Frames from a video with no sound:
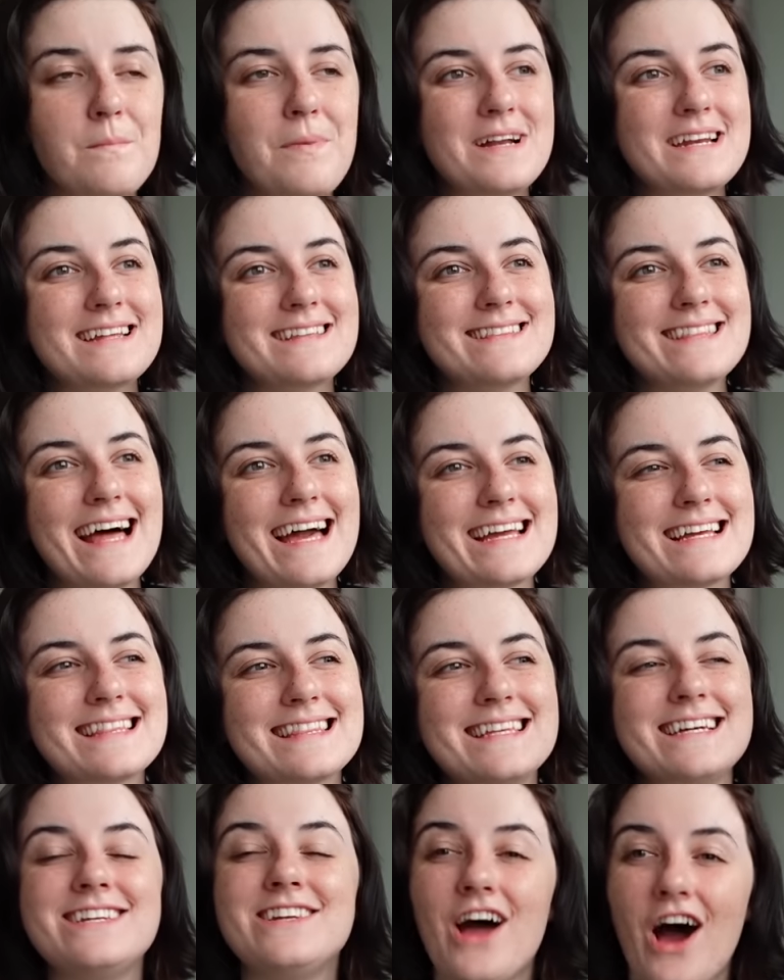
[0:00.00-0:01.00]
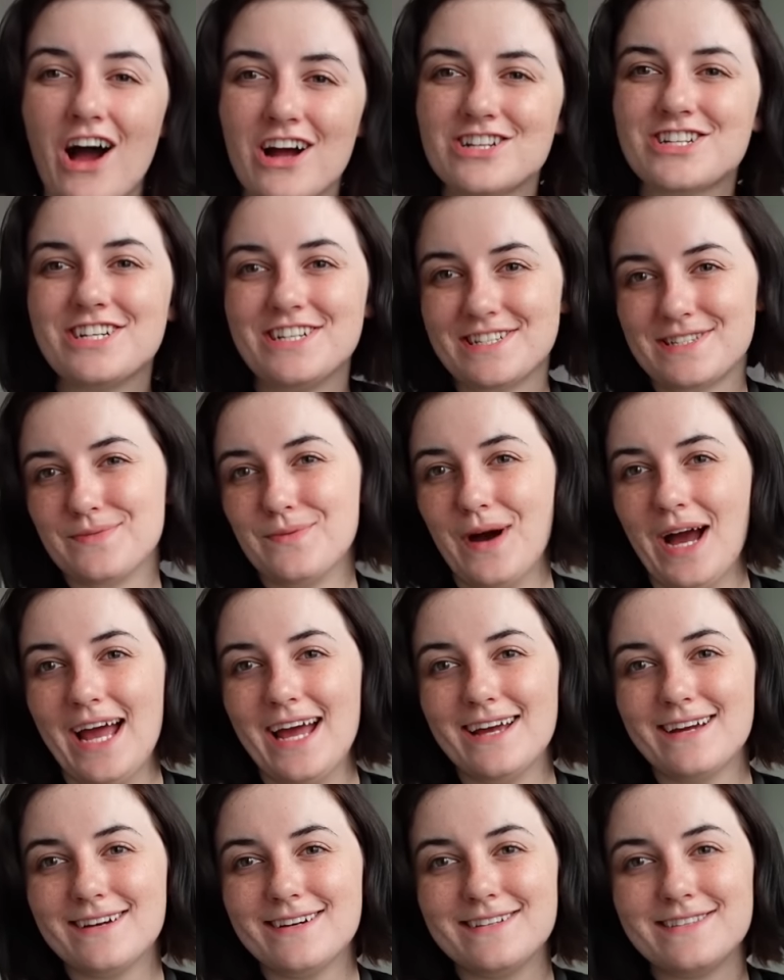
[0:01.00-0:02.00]
but in like the nauseous
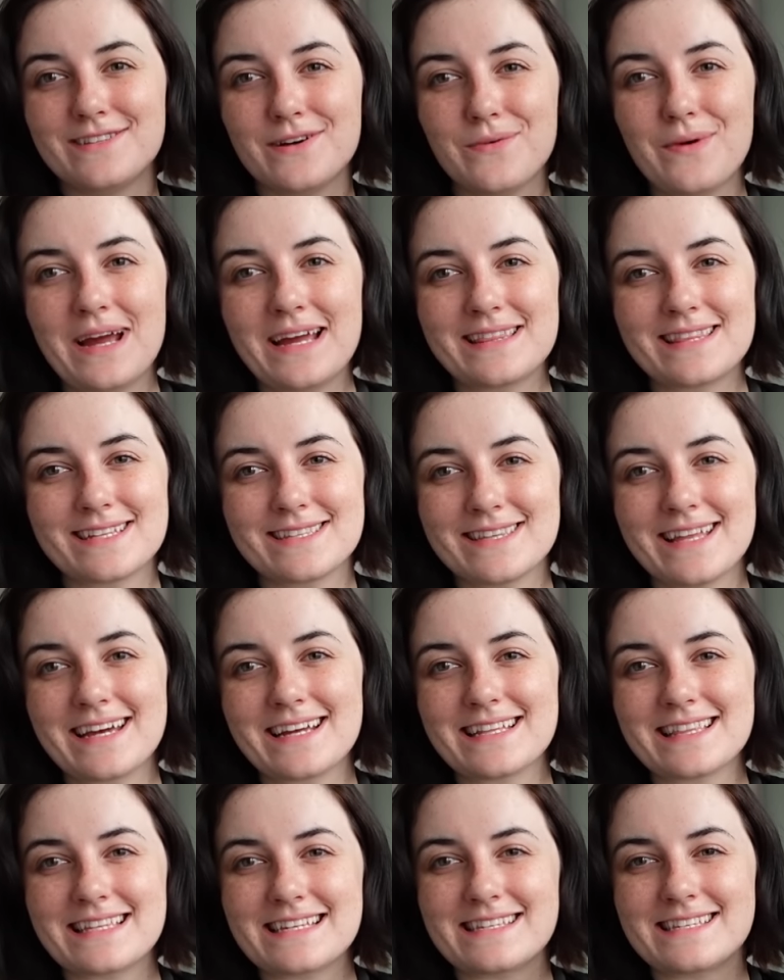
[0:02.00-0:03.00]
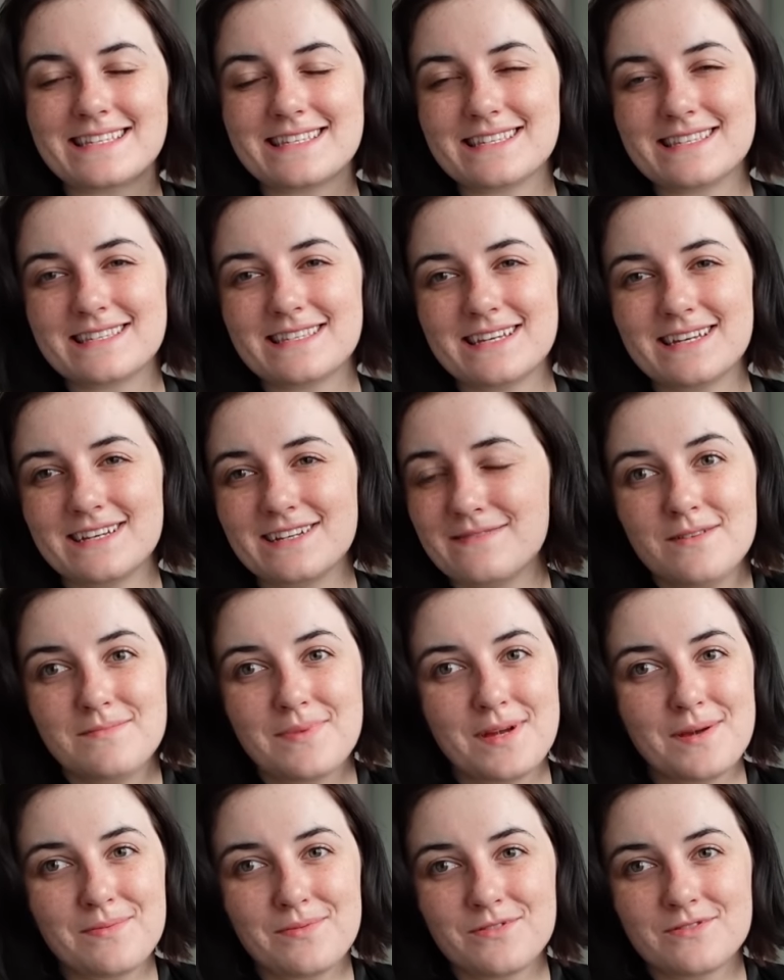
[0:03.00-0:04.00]
way, in the way that like this is,
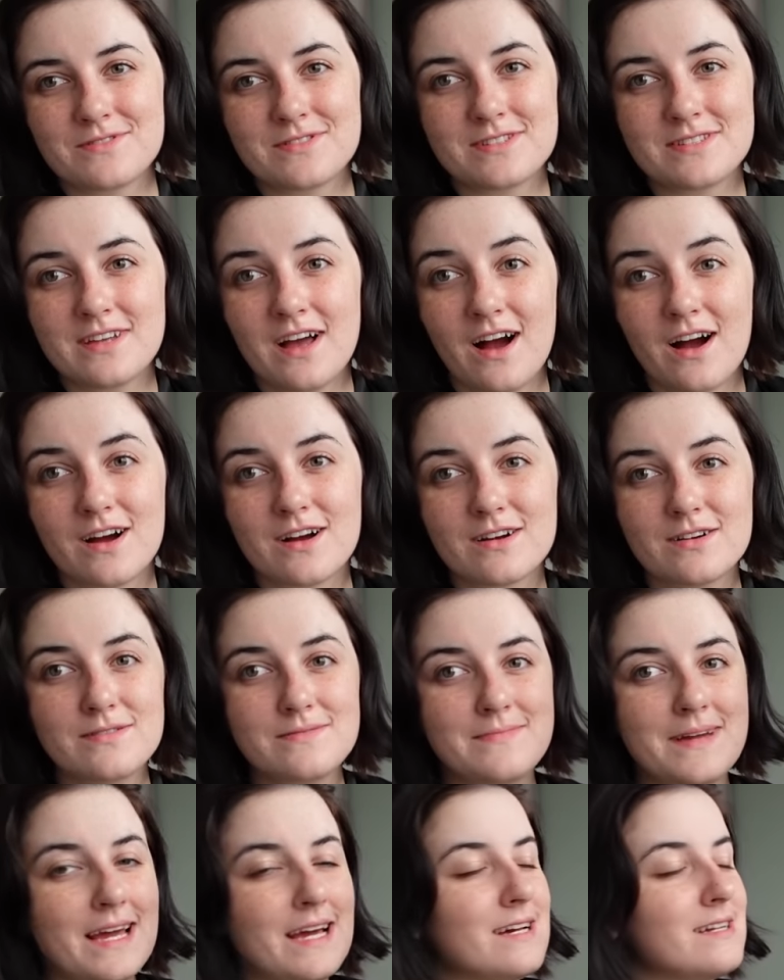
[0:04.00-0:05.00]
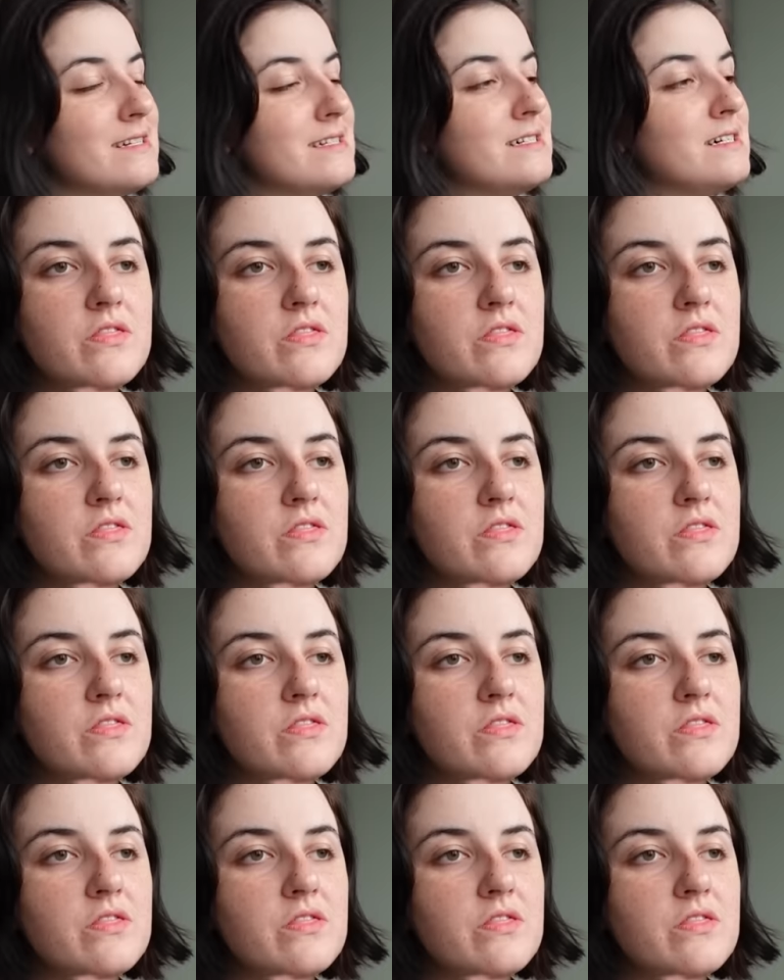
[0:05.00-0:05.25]
people suck, man.